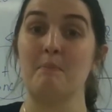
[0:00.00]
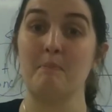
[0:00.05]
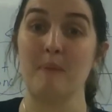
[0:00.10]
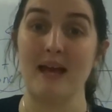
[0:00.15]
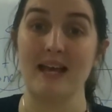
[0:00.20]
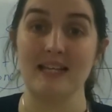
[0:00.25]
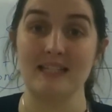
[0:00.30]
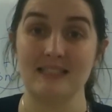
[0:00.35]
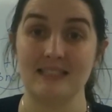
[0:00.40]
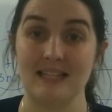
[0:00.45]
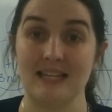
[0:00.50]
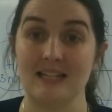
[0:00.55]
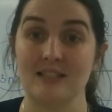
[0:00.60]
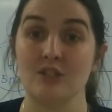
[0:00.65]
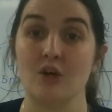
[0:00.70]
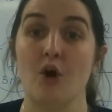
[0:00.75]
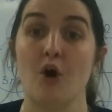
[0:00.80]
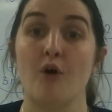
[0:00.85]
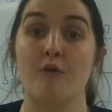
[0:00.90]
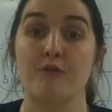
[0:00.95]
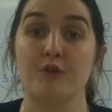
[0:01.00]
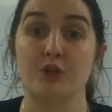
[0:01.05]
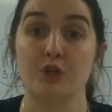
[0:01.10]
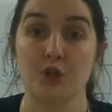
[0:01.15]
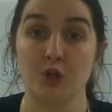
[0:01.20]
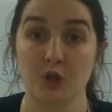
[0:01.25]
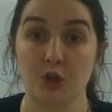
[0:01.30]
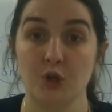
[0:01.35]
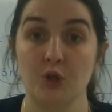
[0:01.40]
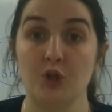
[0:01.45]
basics of
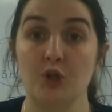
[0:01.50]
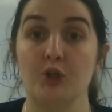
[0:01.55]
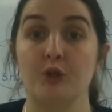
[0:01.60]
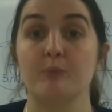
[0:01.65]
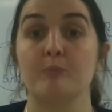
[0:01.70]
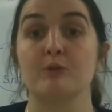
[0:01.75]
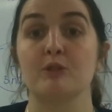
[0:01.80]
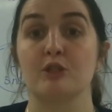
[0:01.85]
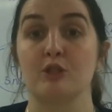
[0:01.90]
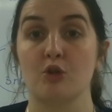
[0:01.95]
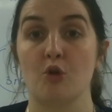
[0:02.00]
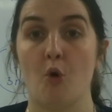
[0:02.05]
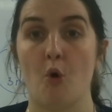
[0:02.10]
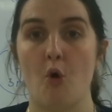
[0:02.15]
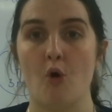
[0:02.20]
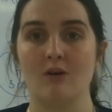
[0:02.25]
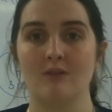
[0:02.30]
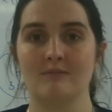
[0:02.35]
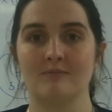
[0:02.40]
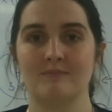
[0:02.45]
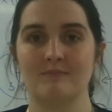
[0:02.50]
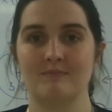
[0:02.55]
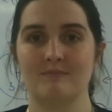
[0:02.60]
Coulomb's law.